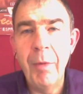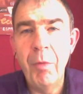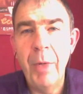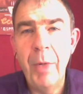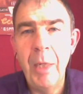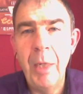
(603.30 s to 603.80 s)
of
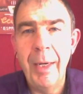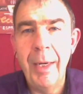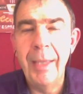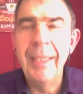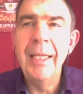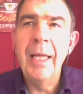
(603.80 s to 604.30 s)
where you
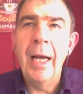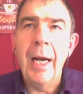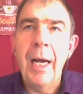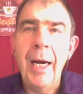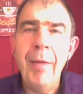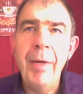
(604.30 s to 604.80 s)
are.
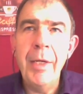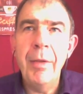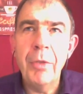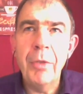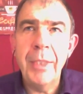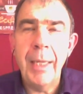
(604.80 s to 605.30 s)
Are any of
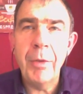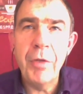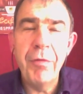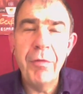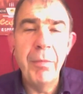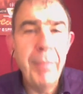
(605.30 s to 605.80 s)
those towns
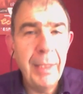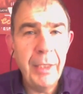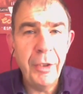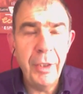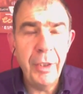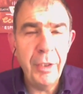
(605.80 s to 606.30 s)
familiar
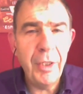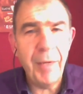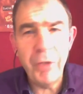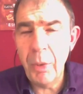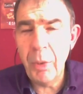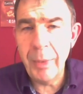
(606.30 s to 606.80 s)
to you? Do
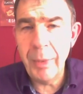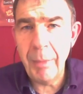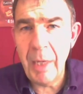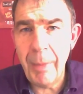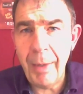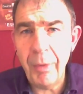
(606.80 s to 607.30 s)
you know a little
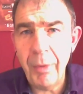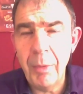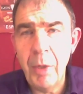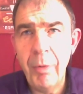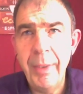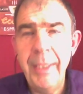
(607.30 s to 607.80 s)
bit about them
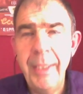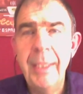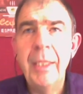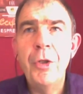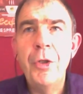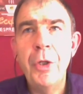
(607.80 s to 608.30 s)
already?
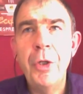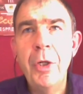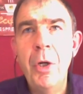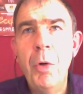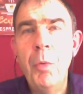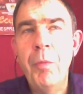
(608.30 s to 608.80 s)
Do you
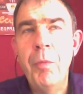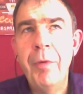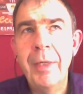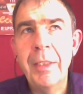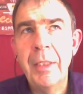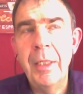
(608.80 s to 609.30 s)
know,
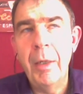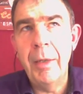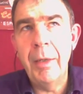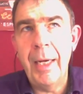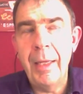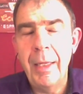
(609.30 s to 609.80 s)

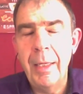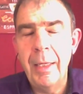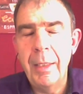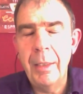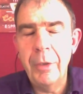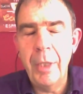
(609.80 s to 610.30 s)

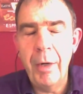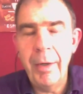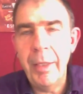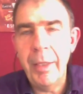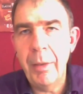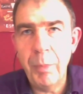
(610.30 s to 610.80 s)
are
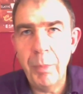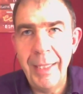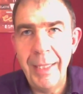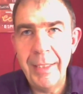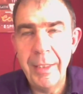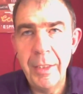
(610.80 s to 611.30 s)
any of those
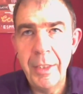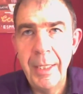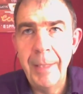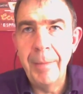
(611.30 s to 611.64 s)
places